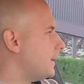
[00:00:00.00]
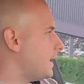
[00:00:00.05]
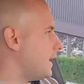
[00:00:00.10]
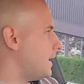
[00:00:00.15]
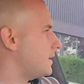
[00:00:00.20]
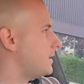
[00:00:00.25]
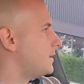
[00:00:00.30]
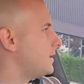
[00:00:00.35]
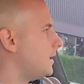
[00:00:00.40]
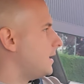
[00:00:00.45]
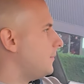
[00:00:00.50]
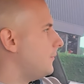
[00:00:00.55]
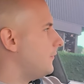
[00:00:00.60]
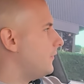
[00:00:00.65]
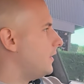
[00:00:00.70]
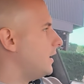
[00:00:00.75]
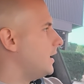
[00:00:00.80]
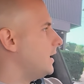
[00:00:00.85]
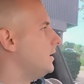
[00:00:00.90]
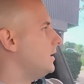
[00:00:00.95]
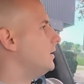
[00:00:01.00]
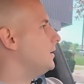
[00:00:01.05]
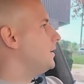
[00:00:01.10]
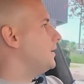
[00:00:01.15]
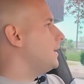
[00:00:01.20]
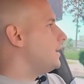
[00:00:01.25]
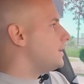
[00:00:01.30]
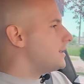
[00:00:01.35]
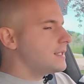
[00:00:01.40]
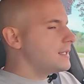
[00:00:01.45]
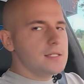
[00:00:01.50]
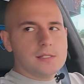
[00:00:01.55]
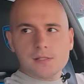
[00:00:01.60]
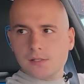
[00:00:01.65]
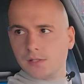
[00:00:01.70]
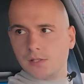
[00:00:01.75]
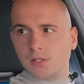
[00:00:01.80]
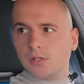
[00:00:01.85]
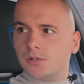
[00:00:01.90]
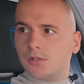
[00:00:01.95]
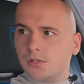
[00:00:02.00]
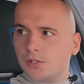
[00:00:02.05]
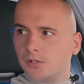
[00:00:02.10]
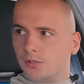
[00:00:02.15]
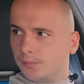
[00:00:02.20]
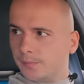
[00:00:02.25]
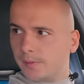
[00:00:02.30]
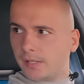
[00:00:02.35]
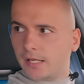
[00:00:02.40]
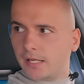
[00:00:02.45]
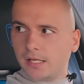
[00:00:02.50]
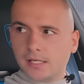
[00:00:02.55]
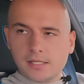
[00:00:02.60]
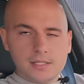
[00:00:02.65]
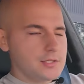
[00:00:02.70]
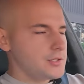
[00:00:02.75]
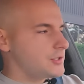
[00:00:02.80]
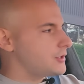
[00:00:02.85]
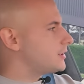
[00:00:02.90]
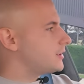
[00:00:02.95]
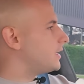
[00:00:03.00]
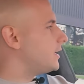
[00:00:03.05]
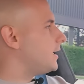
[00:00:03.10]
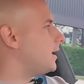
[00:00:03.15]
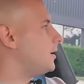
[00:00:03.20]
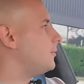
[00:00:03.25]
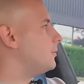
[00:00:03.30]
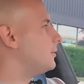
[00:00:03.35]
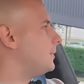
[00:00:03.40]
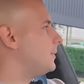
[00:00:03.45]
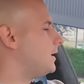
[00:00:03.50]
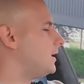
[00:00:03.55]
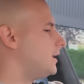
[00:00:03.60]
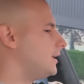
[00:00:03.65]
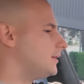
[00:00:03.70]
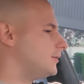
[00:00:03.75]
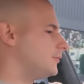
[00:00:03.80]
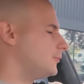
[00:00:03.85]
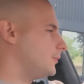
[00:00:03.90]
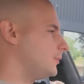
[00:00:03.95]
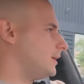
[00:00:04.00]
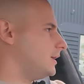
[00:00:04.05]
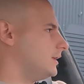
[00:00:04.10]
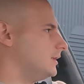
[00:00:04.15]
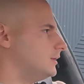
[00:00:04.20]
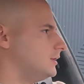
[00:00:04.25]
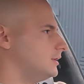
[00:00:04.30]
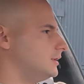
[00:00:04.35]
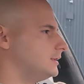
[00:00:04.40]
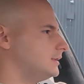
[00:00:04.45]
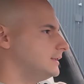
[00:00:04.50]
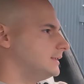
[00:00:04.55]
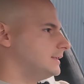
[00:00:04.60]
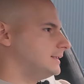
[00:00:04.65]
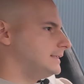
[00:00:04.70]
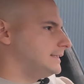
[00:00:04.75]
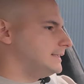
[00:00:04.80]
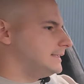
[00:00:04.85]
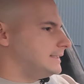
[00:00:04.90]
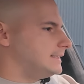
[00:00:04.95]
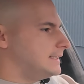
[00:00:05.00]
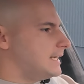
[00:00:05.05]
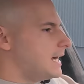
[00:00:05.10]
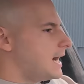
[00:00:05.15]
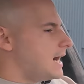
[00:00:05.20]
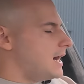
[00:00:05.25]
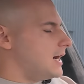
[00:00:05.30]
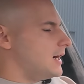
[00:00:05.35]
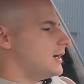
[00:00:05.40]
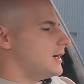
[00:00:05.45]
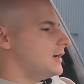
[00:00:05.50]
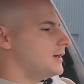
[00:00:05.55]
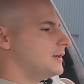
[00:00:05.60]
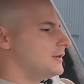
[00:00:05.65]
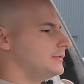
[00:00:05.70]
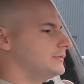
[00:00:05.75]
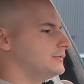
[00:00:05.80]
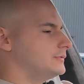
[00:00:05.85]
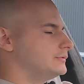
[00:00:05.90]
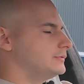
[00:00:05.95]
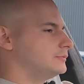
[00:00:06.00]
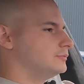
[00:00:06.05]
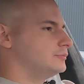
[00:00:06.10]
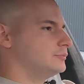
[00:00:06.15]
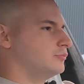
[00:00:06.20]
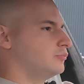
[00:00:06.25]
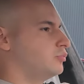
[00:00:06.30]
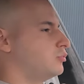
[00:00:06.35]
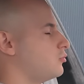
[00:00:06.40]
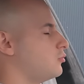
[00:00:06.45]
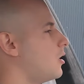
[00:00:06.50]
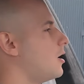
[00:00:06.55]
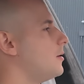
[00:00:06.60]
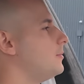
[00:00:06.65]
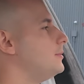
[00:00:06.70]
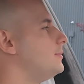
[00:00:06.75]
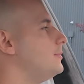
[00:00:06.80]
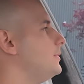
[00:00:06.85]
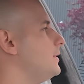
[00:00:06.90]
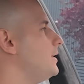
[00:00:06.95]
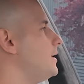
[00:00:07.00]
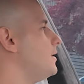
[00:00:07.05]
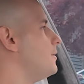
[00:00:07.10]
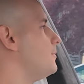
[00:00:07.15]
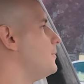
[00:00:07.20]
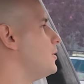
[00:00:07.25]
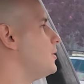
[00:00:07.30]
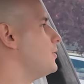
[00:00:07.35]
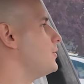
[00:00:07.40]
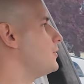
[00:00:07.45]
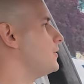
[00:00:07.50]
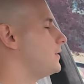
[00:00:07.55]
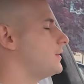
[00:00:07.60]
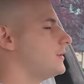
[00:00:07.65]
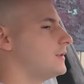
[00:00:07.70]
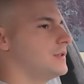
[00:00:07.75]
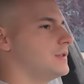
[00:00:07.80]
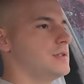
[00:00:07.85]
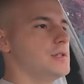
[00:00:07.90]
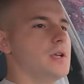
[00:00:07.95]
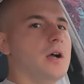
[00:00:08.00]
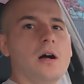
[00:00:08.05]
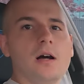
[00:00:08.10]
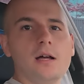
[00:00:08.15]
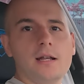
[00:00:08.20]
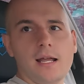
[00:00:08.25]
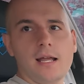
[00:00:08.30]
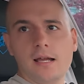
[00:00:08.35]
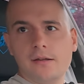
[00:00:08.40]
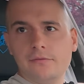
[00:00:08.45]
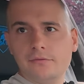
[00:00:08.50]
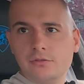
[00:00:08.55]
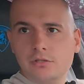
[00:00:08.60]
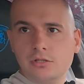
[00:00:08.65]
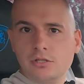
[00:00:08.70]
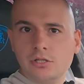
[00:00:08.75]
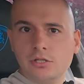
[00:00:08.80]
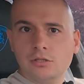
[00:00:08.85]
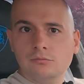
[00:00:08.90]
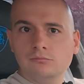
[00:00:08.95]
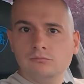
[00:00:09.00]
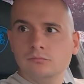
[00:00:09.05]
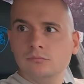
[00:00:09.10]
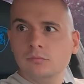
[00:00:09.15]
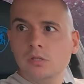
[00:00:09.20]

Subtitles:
back to MVL Leasing's YouTube page. Today we're behind the wheel of probably the most sought after